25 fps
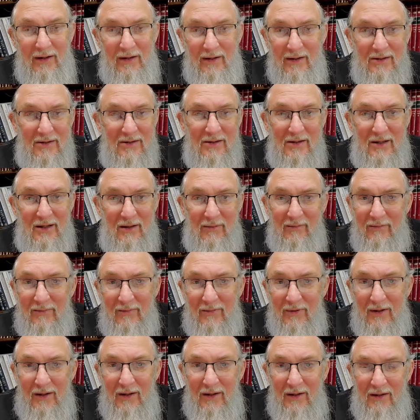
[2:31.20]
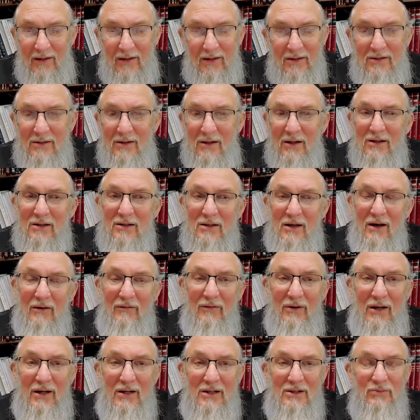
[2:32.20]
doesn't come doesn't
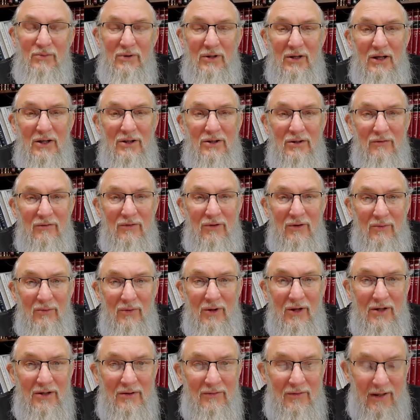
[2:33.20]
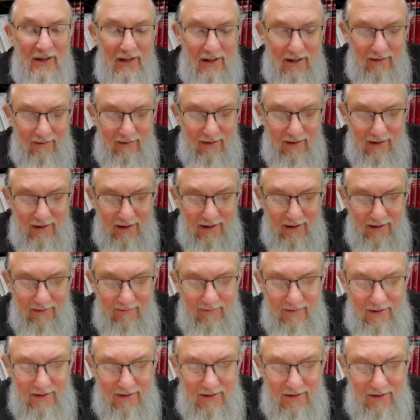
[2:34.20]
have an explanation for the words Vayira
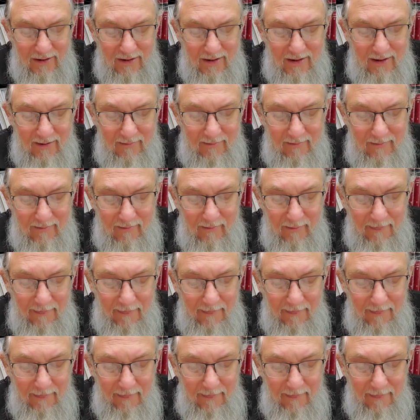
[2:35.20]
Elav. He saw him.